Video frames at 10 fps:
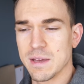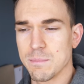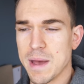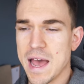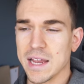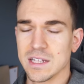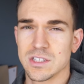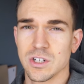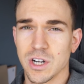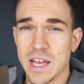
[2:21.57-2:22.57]
get back
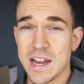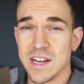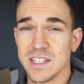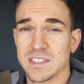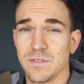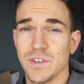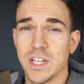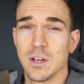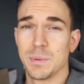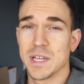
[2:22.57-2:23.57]
and start editing some
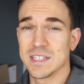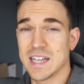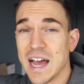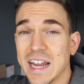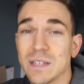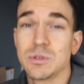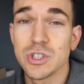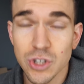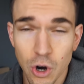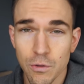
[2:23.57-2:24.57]
video because I am
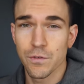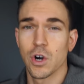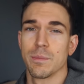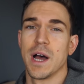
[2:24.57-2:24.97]
so far